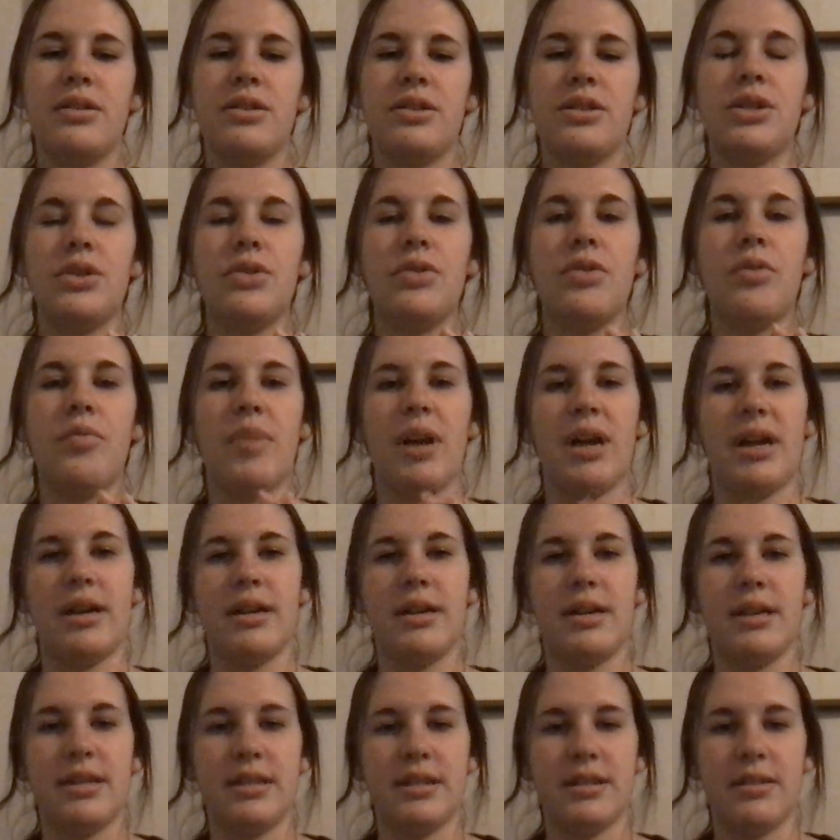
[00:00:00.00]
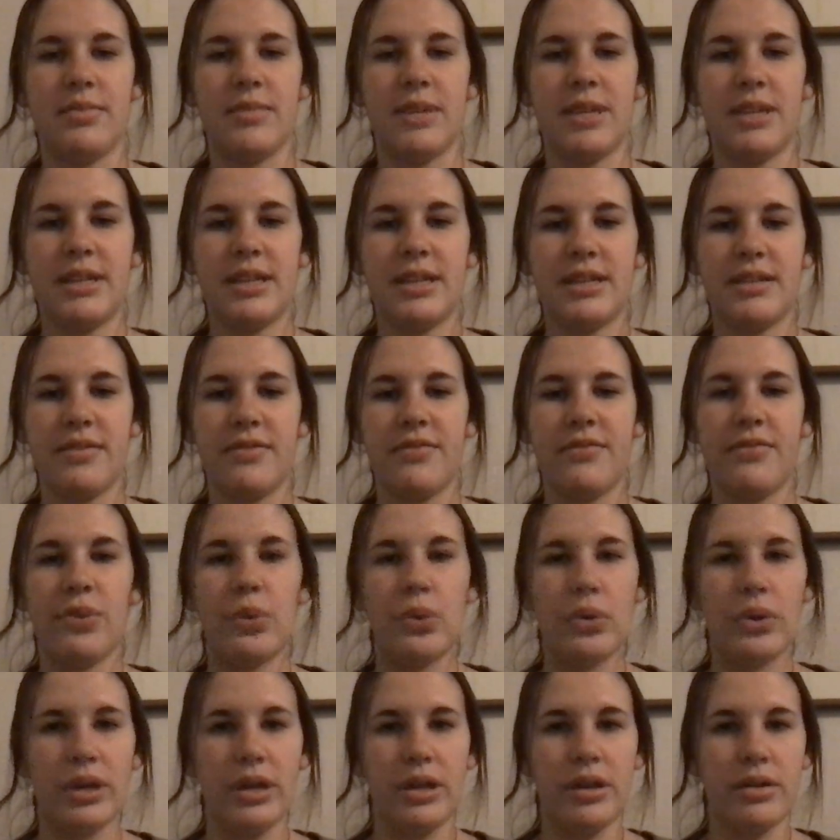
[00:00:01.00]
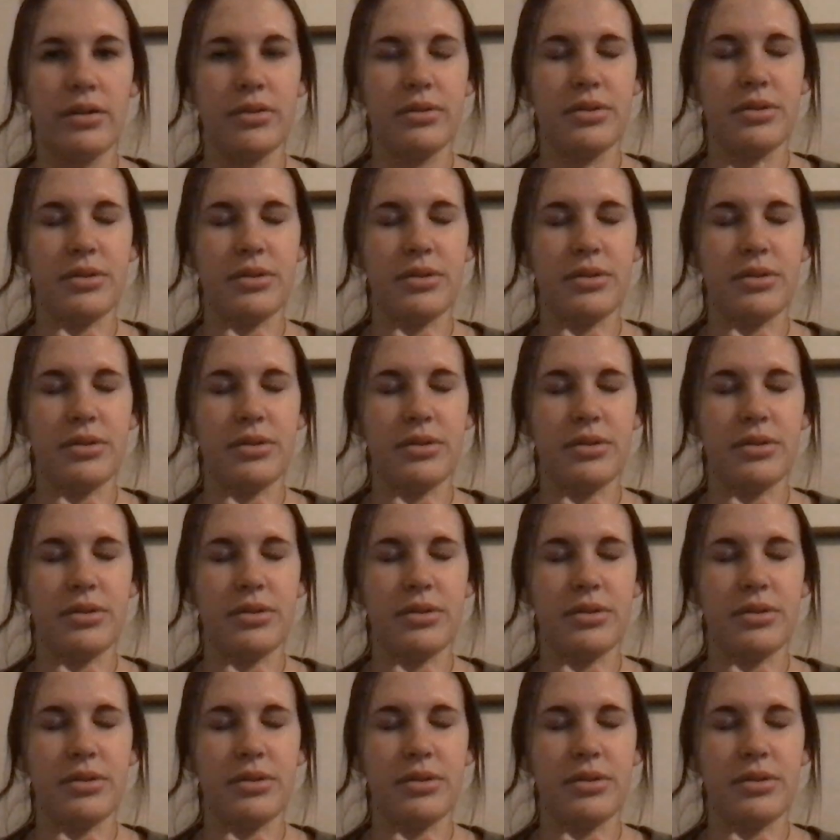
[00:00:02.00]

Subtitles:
to a mechanism that does it for you.